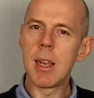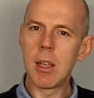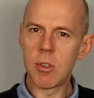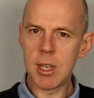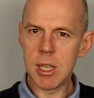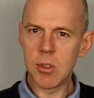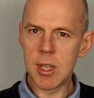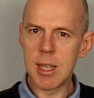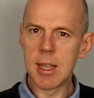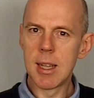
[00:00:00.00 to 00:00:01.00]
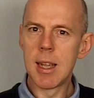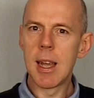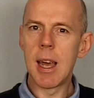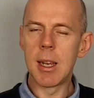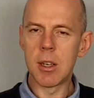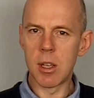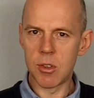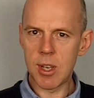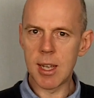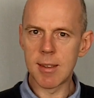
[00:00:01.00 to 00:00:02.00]
it isn't easy, and it
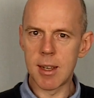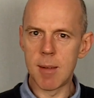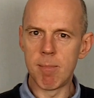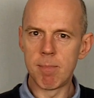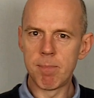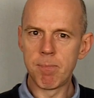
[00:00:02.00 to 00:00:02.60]
does take time.